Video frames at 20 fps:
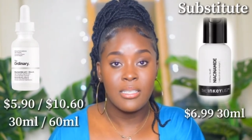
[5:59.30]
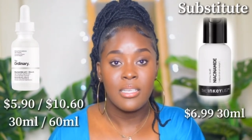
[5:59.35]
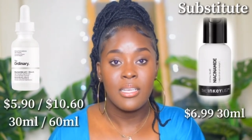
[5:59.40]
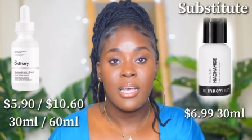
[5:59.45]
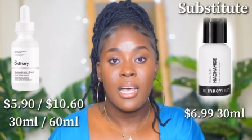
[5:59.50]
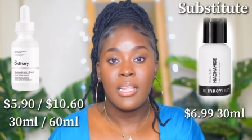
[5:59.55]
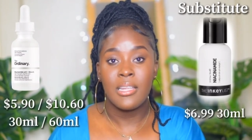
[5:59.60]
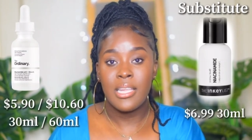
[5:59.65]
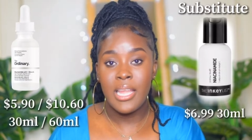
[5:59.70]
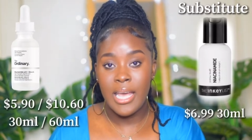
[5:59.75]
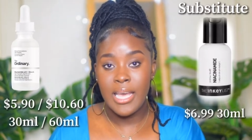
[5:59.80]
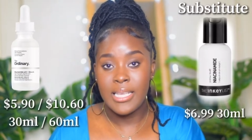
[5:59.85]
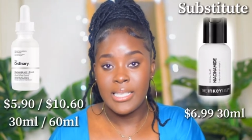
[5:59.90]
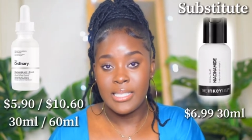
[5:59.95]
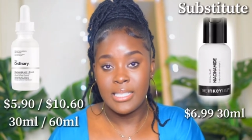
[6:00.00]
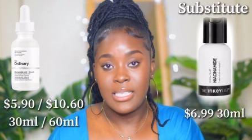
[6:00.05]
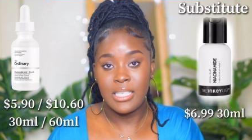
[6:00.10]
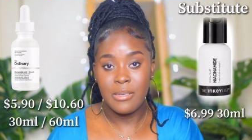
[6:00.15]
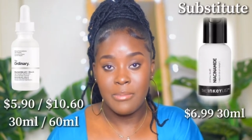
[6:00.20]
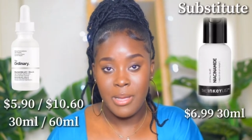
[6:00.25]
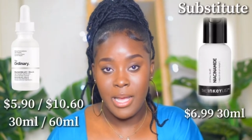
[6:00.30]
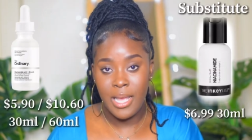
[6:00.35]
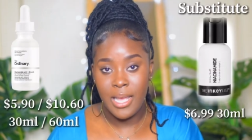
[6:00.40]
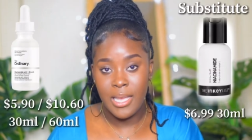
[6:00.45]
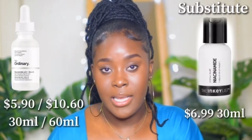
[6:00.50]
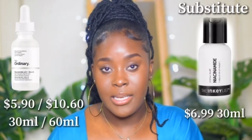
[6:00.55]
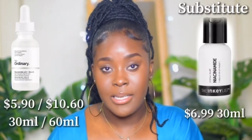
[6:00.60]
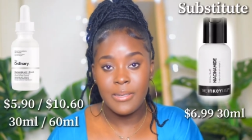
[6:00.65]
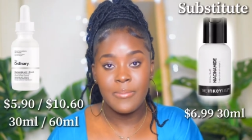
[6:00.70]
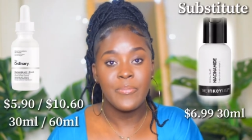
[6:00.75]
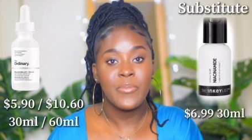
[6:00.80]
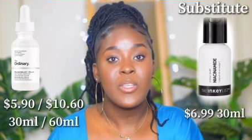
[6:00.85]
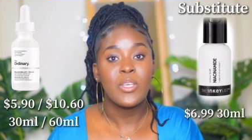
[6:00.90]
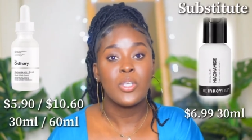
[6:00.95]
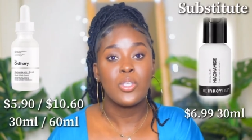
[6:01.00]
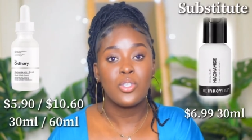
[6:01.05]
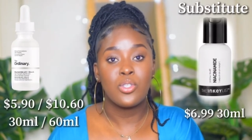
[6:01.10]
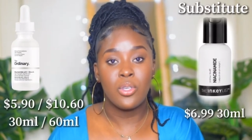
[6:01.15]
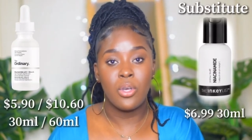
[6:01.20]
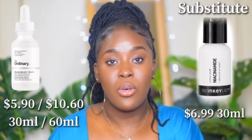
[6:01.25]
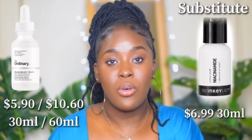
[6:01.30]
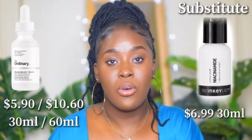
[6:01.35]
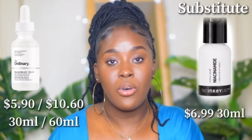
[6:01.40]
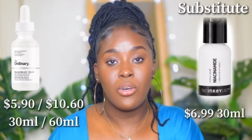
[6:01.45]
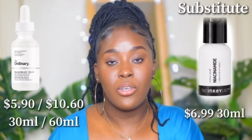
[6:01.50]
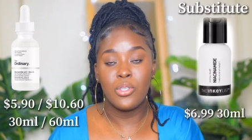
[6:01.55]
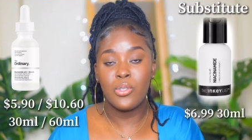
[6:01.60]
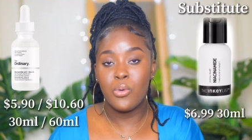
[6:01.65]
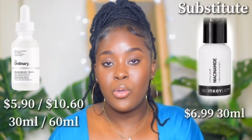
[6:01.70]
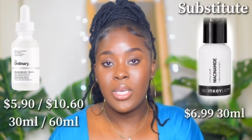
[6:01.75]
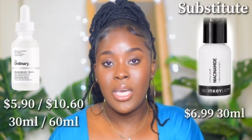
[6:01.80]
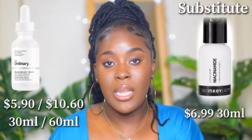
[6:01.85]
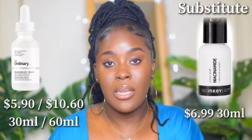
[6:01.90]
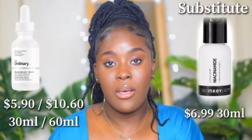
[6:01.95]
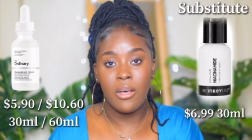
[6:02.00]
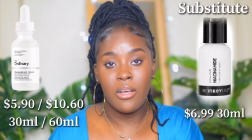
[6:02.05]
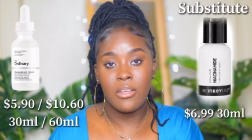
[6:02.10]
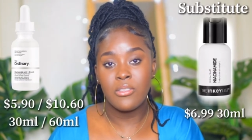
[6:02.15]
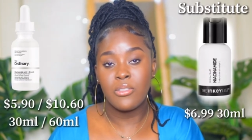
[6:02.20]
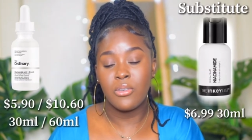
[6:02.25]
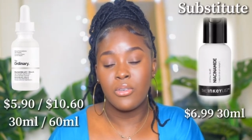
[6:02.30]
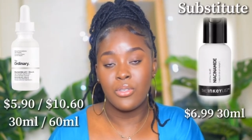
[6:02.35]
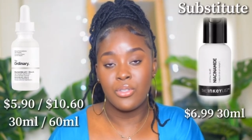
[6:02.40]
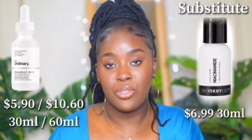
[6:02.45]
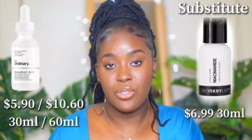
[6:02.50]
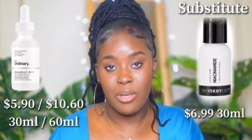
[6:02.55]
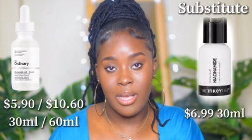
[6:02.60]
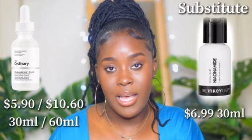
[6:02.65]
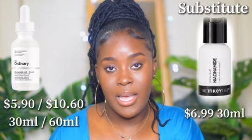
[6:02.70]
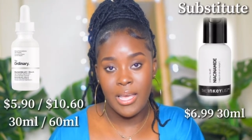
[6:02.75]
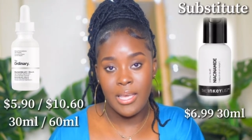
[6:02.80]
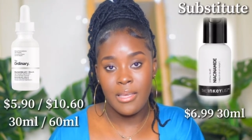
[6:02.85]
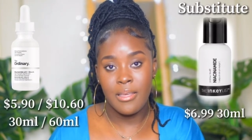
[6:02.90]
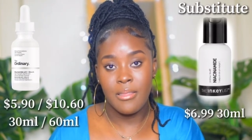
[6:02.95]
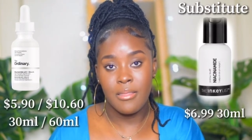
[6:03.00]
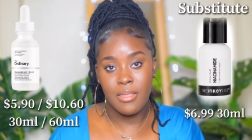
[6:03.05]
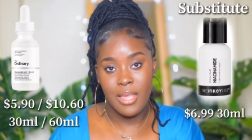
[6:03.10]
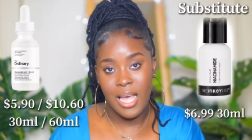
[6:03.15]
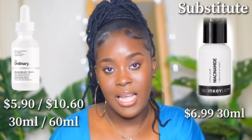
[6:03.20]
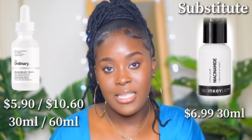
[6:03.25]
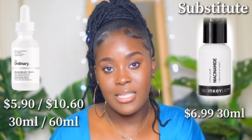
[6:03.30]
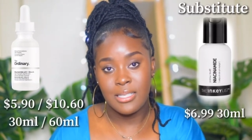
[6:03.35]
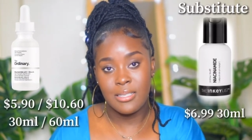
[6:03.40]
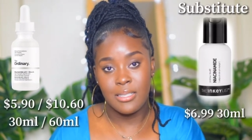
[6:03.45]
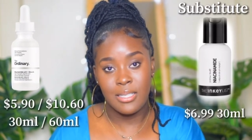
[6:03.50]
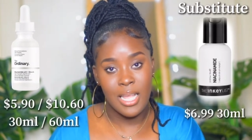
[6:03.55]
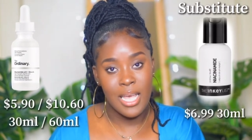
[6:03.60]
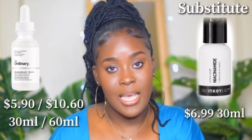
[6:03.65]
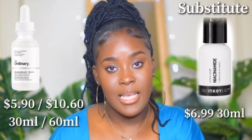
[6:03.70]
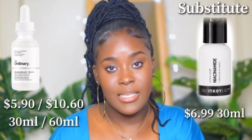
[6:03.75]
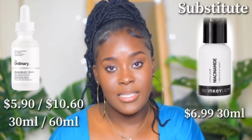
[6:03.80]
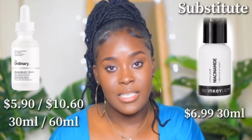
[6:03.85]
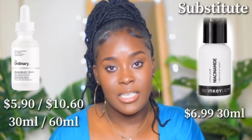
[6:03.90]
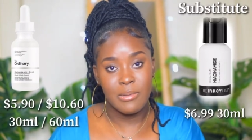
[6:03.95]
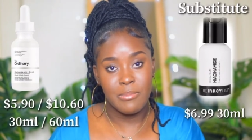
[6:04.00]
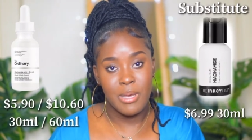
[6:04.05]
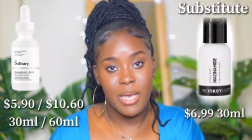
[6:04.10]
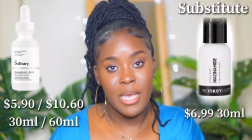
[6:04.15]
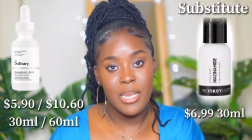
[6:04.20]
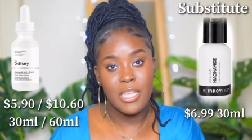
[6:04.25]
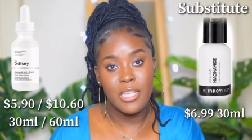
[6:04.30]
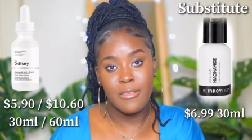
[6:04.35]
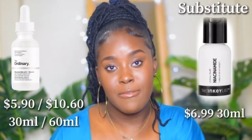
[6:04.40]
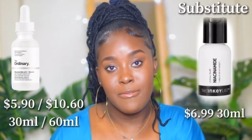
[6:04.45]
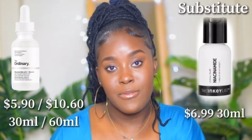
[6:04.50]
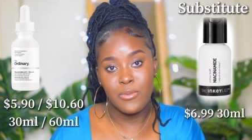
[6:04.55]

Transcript: niacinamide so you can also try that niacinamide if you